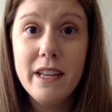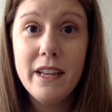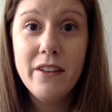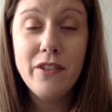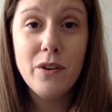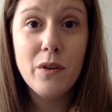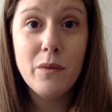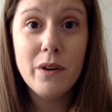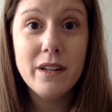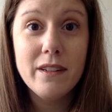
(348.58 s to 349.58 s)
If you don't
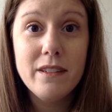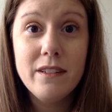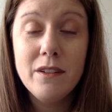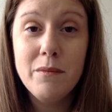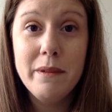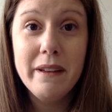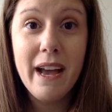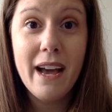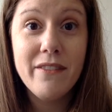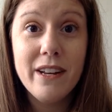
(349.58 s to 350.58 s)
want to
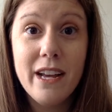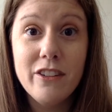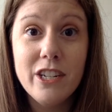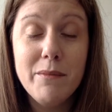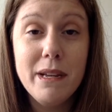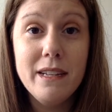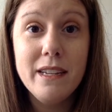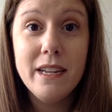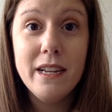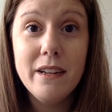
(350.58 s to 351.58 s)
have an
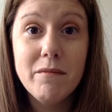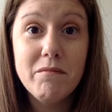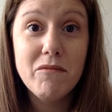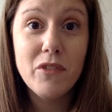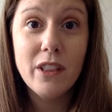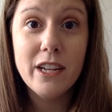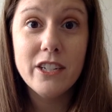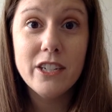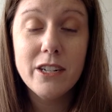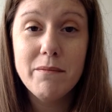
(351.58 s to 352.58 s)
LGBT
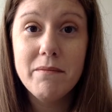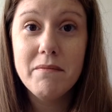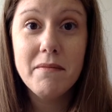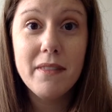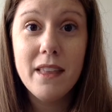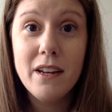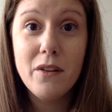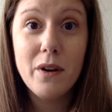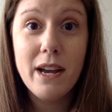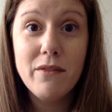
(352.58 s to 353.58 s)
relationship, then
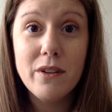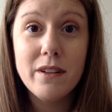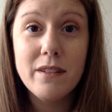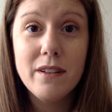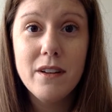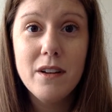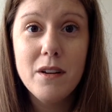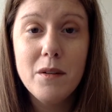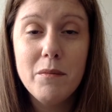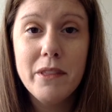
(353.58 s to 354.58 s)
don't have one.
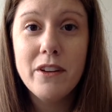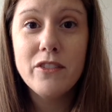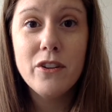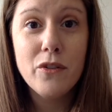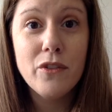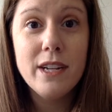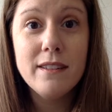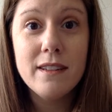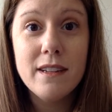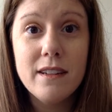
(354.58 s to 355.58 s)
But there's no
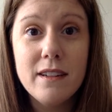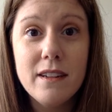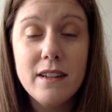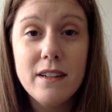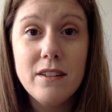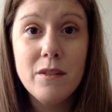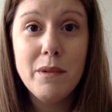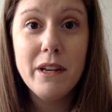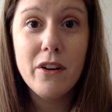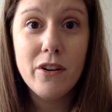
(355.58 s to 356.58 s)
reason to
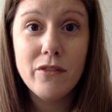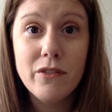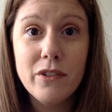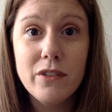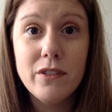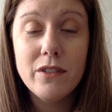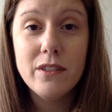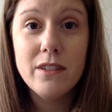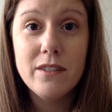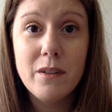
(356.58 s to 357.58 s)
be hurtful
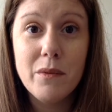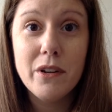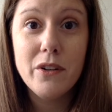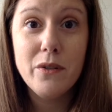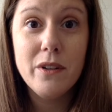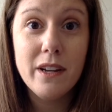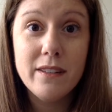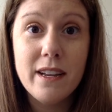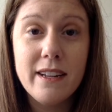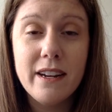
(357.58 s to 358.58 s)
to someone who
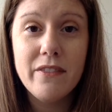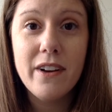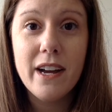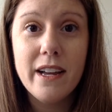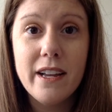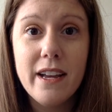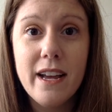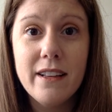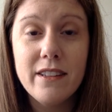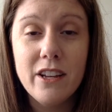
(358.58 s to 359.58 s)
does identify
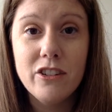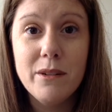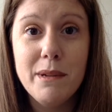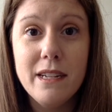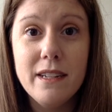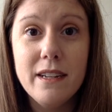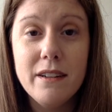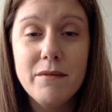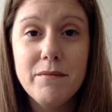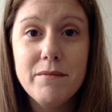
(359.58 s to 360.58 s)
as LGBT.
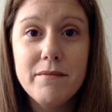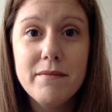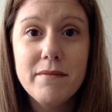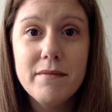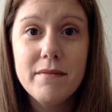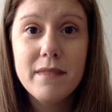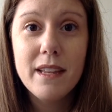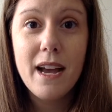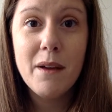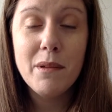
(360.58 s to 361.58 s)

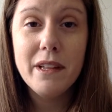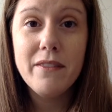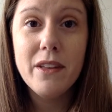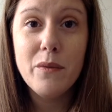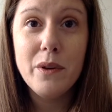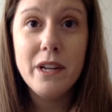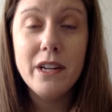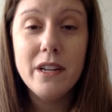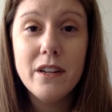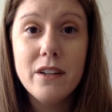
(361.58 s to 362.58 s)
I believe that we